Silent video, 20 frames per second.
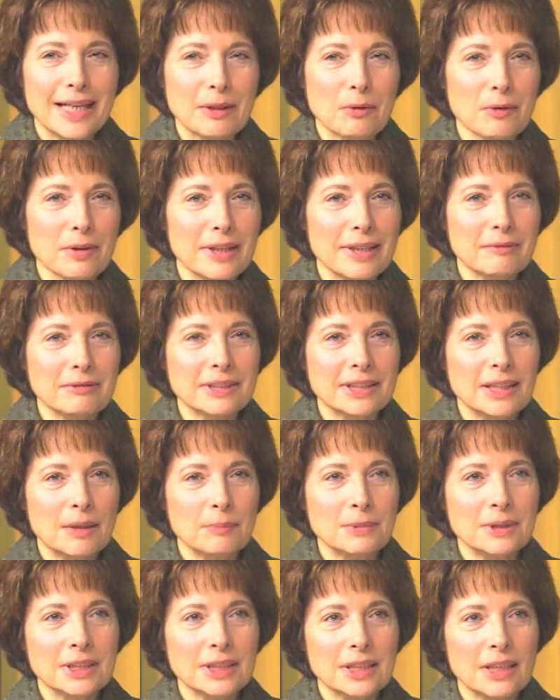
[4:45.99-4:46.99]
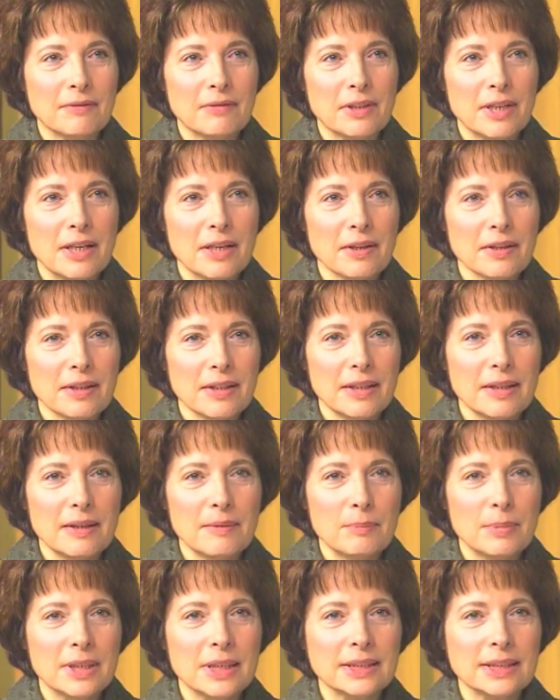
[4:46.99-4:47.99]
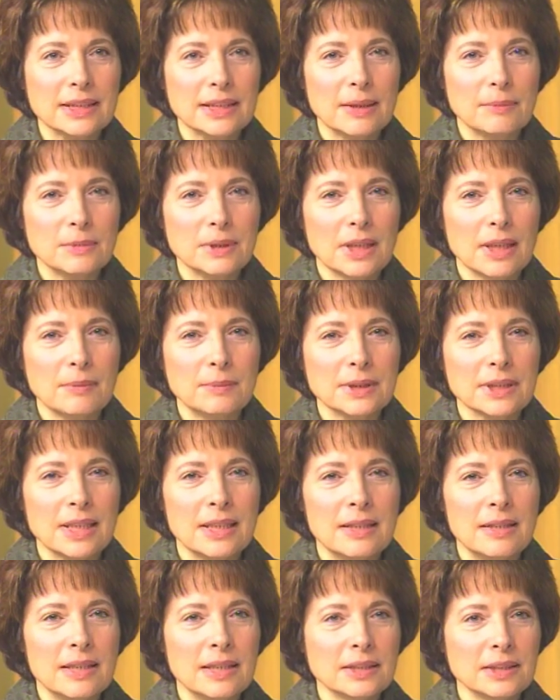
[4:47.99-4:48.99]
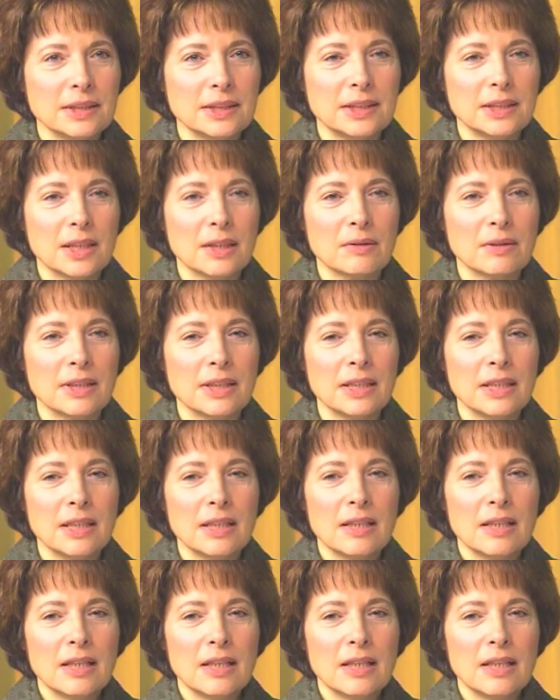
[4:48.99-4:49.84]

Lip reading: I don't think resentment is ever healthy, but it's sometimes a necessary